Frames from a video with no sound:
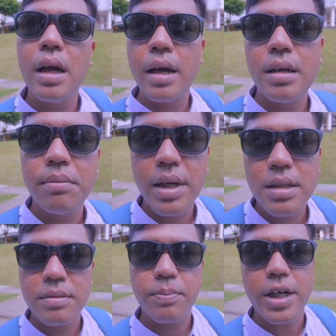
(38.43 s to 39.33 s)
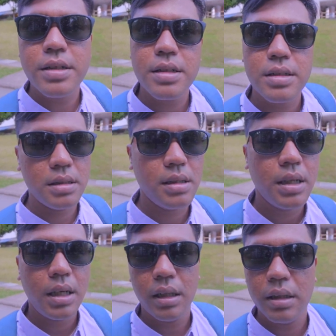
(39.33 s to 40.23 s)
and the best prices
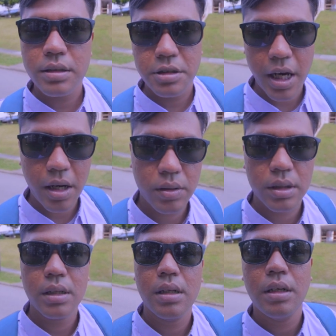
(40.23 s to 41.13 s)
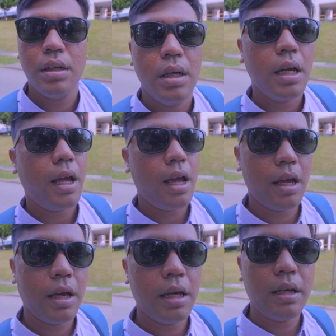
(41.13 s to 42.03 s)
in town.
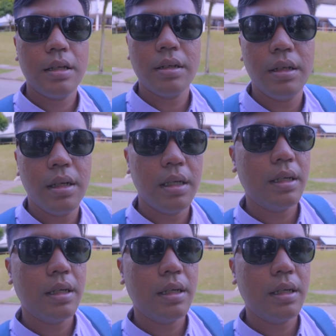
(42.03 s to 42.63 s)
And